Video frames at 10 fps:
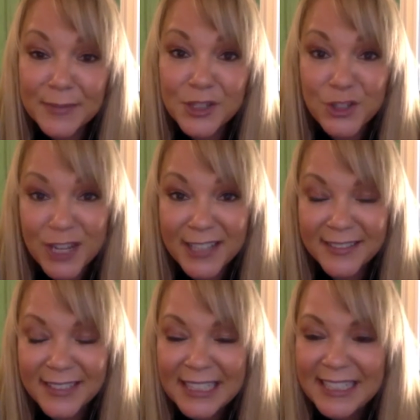you don't get much
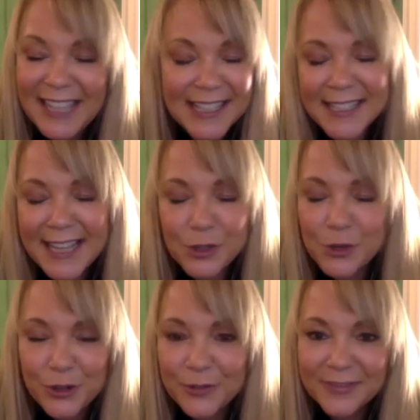done.
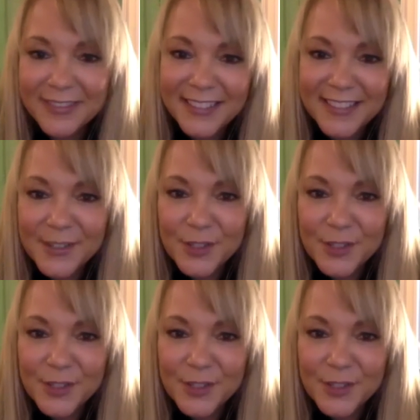That's not true.